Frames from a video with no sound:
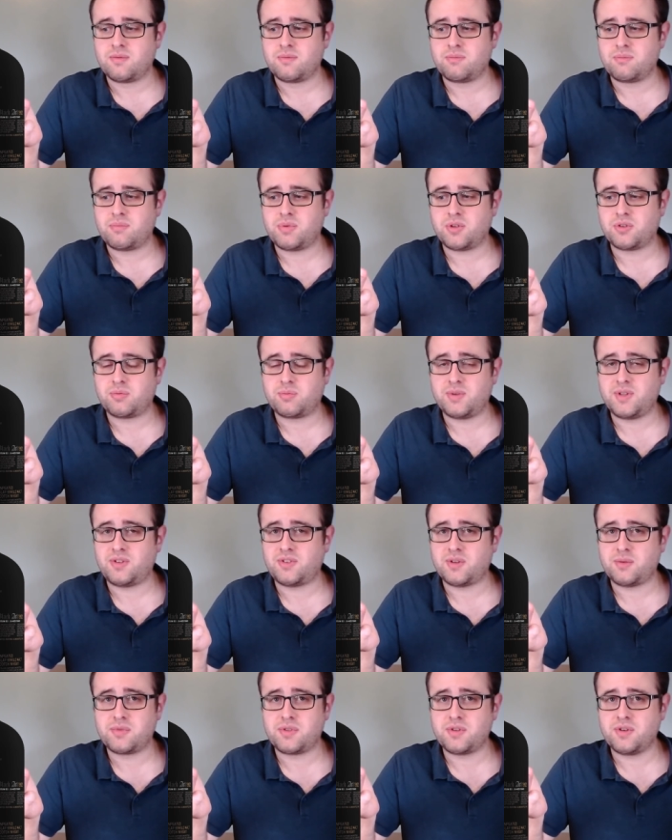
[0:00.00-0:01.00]
possibly
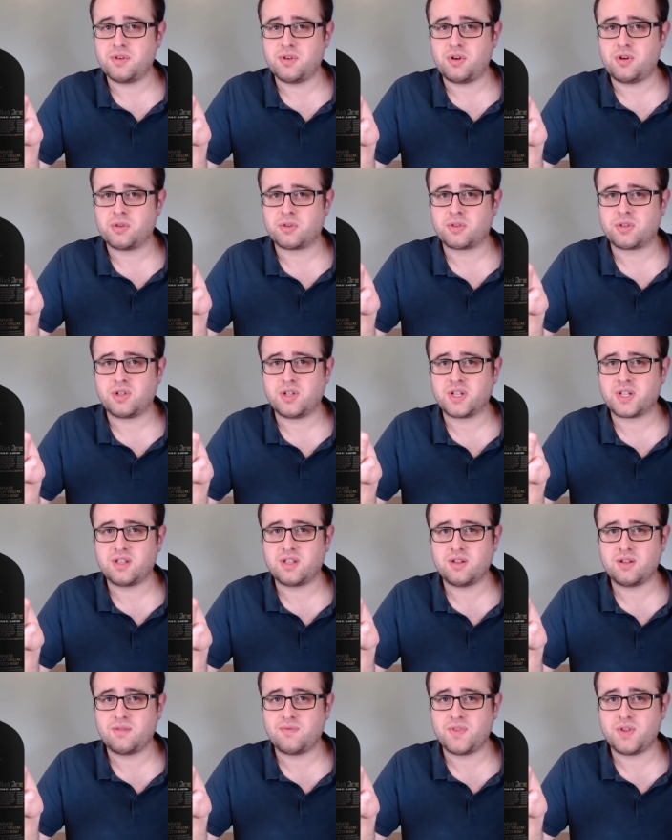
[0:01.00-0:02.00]
something odd like
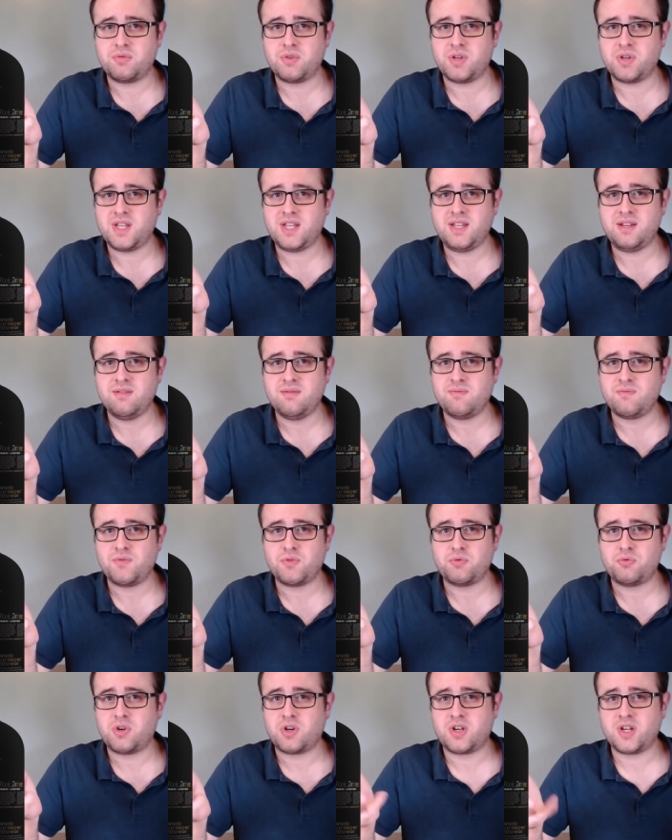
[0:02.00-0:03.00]
a, a really
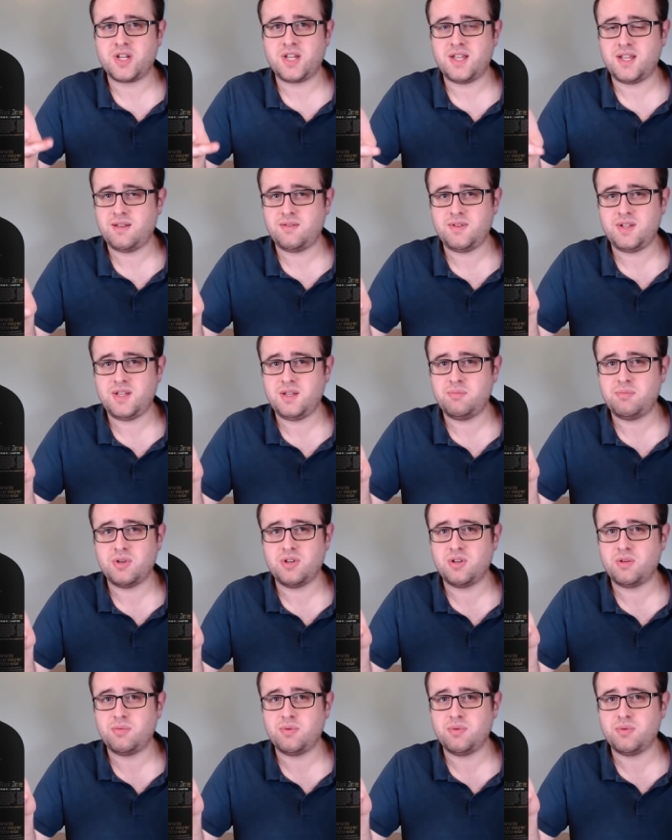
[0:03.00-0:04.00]
rye heavy
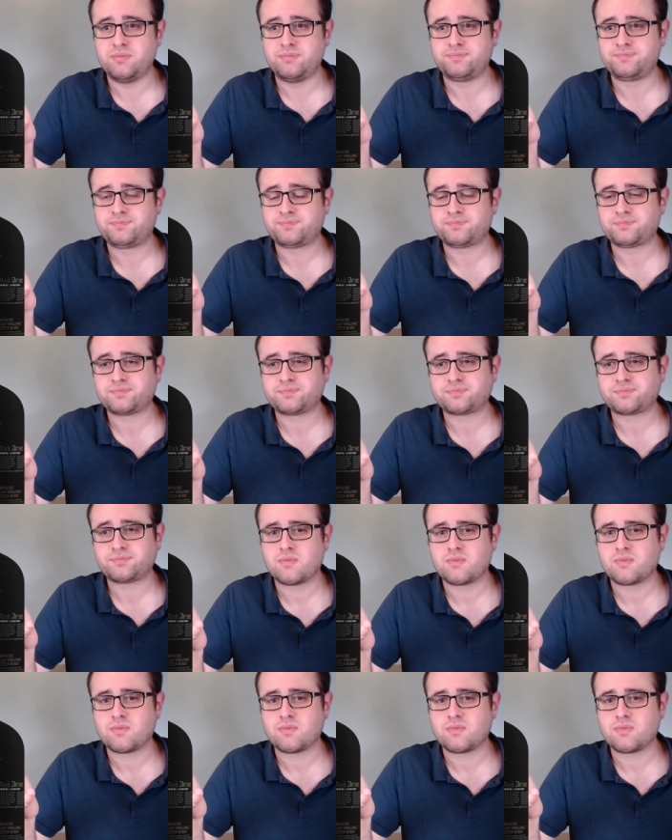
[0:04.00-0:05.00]
bourbon
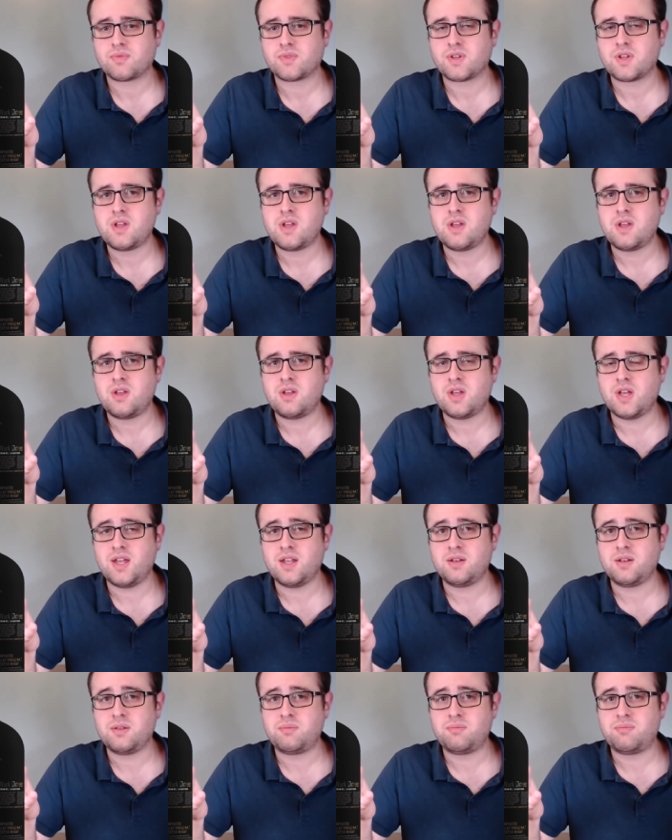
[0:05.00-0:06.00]

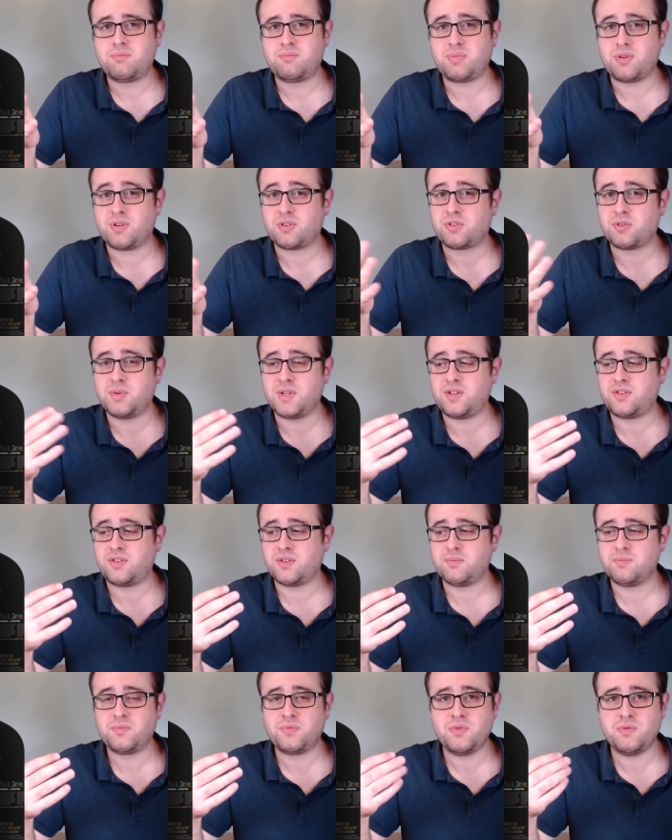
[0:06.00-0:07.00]
and possibly
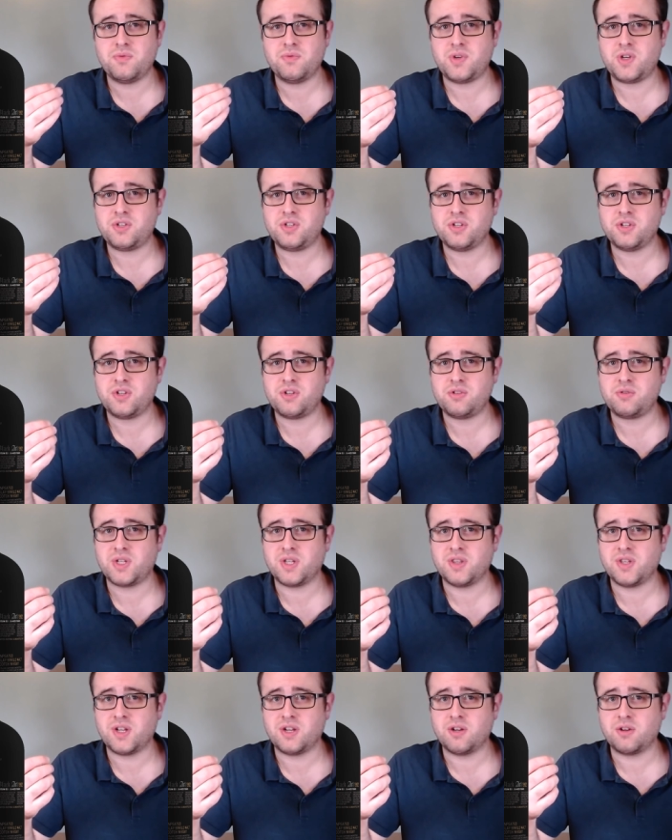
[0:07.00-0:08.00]
some virgin oak
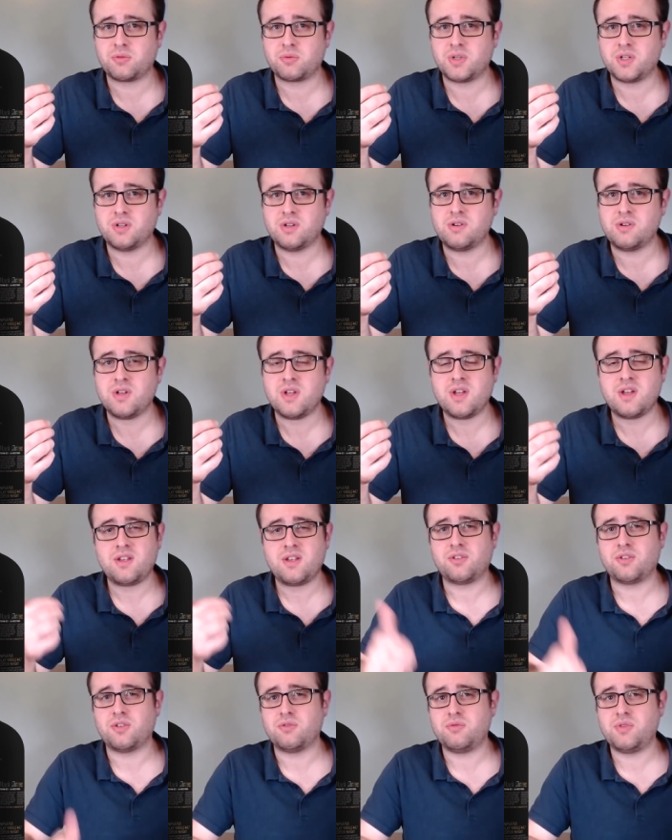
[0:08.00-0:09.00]
in there as well.
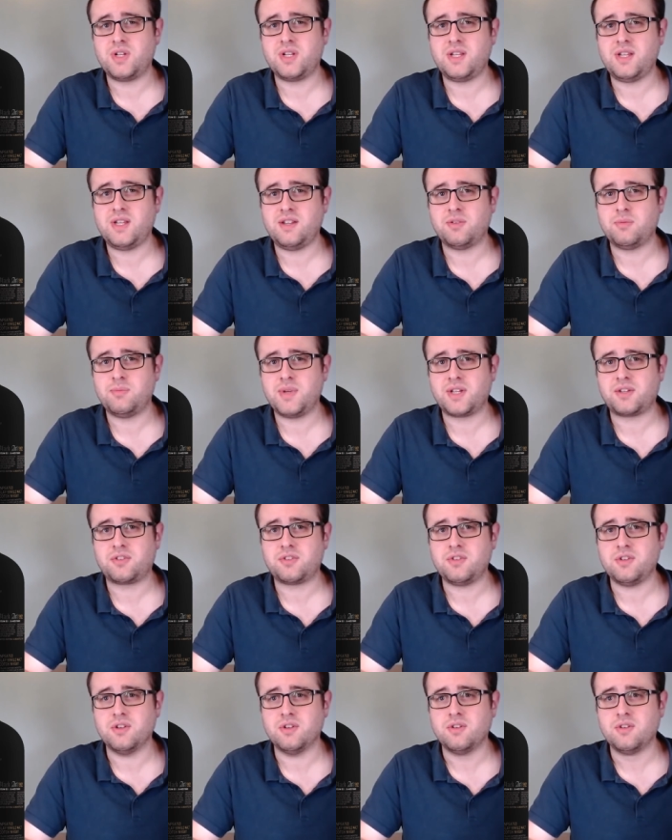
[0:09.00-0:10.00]
So it really is a
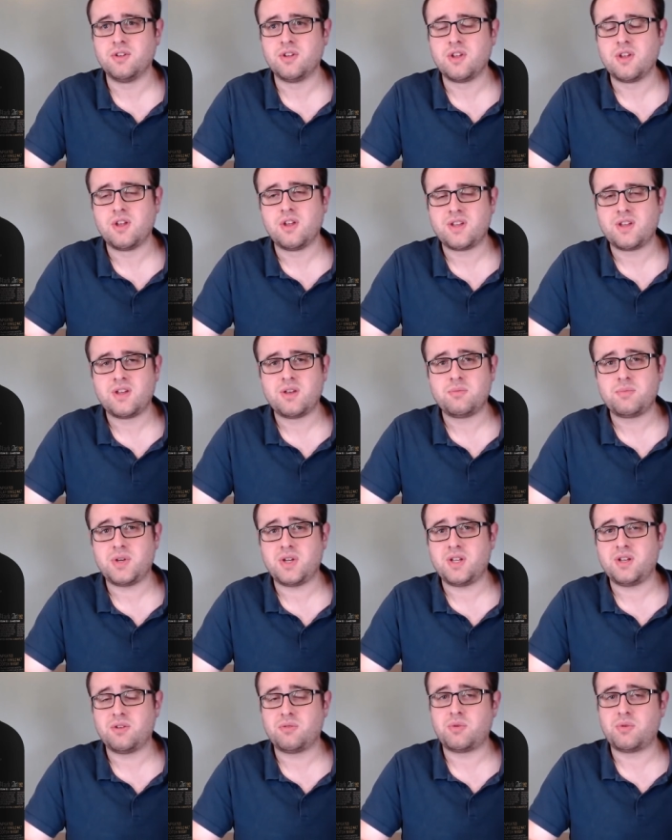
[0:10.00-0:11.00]
mixture. But
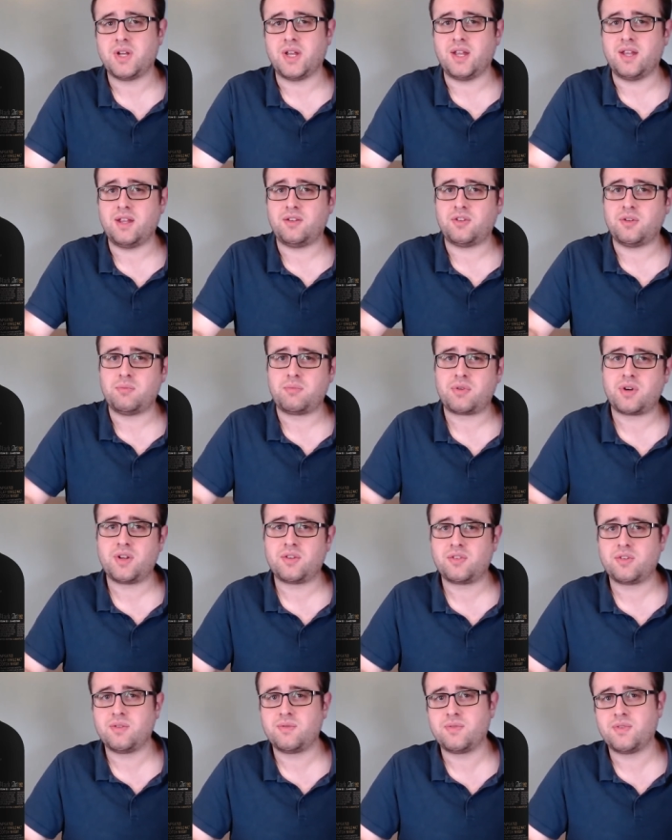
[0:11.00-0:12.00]
in a way, it's impressive